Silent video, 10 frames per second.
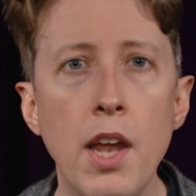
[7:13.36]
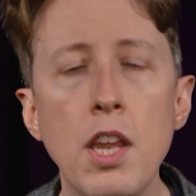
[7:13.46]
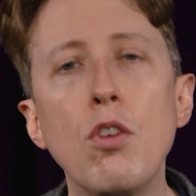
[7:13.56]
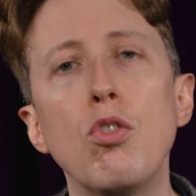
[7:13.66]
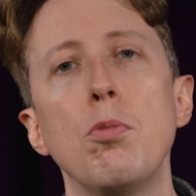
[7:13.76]

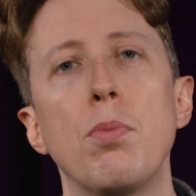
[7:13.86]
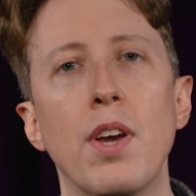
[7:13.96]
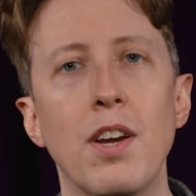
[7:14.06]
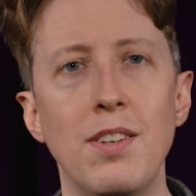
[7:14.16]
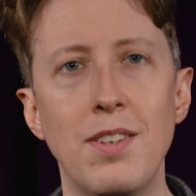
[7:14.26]
Any group
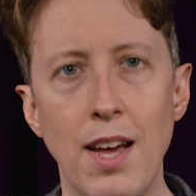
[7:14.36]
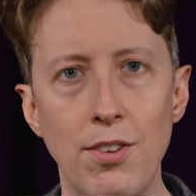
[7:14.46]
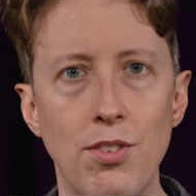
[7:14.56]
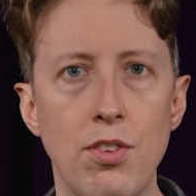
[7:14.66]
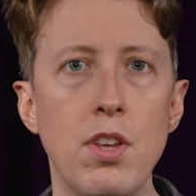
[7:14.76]
that
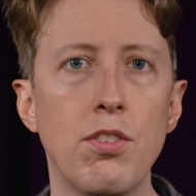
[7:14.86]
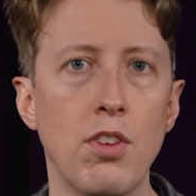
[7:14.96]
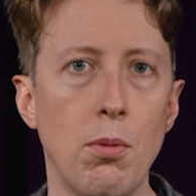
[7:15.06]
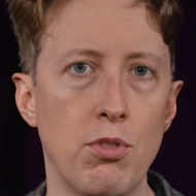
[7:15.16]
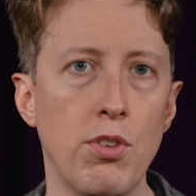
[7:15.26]
contests the
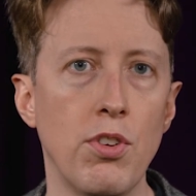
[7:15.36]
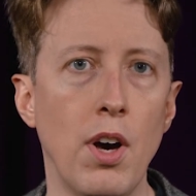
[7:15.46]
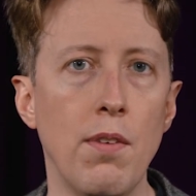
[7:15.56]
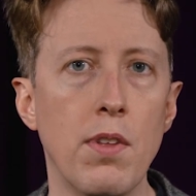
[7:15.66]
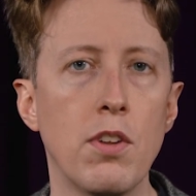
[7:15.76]
assumptions
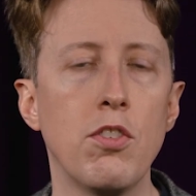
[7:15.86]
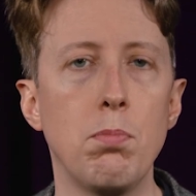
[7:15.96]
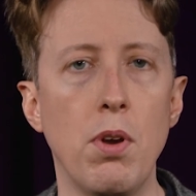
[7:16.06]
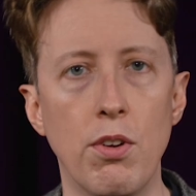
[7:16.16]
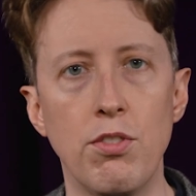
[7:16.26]
of the
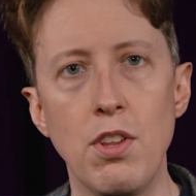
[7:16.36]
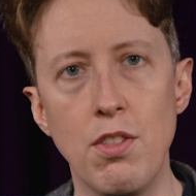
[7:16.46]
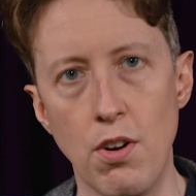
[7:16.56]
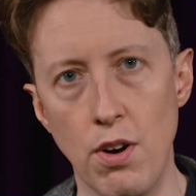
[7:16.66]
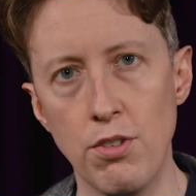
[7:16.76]
conspiracy
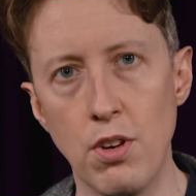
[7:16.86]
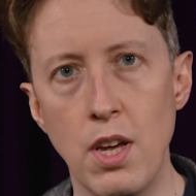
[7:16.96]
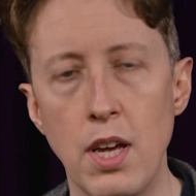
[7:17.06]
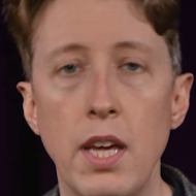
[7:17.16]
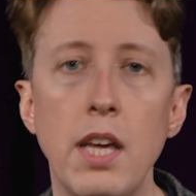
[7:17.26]
theorist
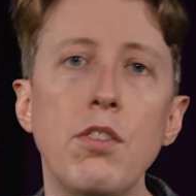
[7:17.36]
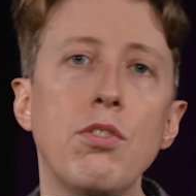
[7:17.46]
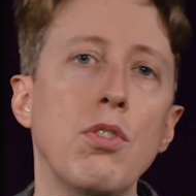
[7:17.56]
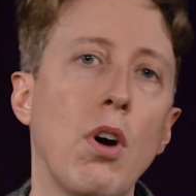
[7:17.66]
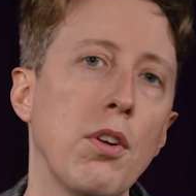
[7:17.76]
is
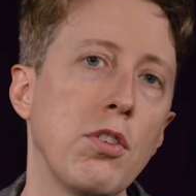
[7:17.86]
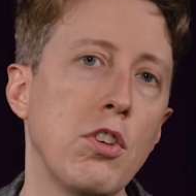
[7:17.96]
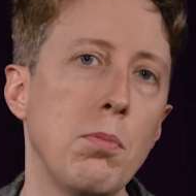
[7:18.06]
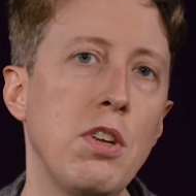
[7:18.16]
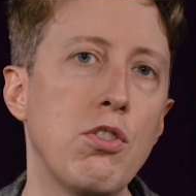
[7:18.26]
not
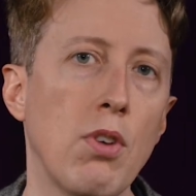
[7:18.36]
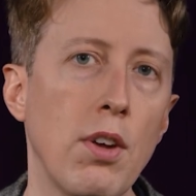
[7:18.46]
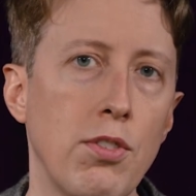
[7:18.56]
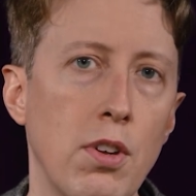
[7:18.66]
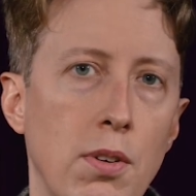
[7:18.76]
to be
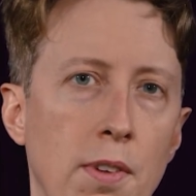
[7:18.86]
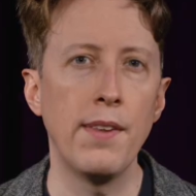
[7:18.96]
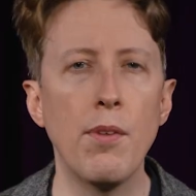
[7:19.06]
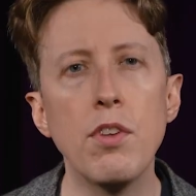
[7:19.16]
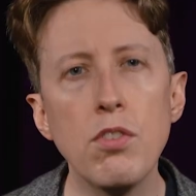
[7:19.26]
trusted.
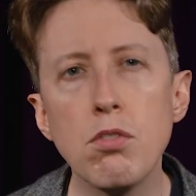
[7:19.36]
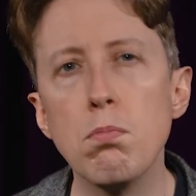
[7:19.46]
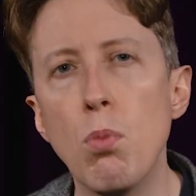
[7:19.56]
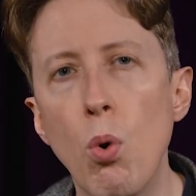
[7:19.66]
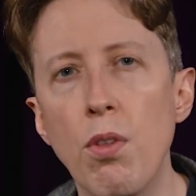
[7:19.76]
Now, this is
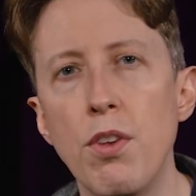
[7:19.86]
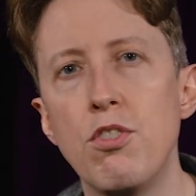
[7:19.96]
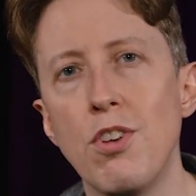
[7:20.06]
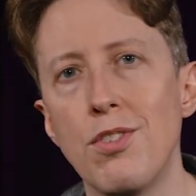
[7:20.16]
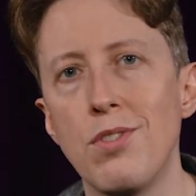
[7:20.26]
more than
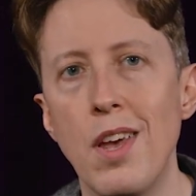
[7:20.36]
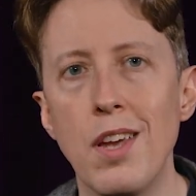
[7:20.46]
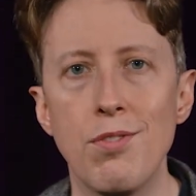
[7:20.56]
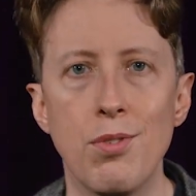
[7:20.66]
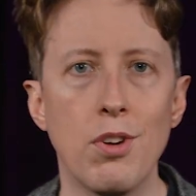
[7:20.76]
just
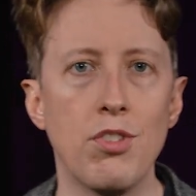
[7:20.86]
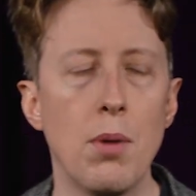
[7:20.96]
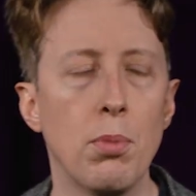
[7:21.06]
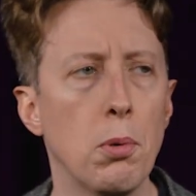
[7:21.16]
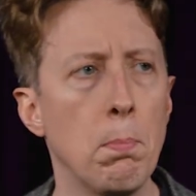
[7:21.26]
saying, for
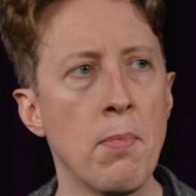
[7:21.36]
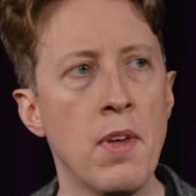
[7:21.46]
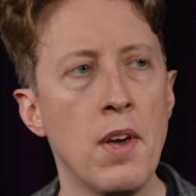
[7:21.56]
example,